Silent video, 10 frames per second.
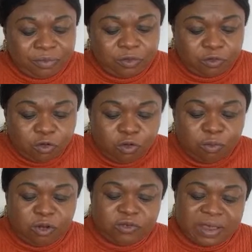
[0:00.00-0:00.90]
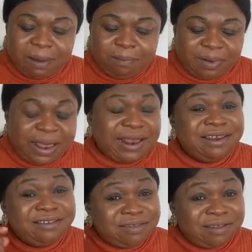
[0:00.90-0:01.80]
So you must apply at
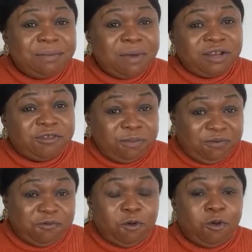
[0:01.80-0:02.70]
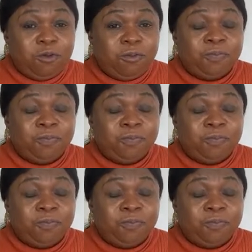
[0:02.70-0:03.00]
least 3 months before.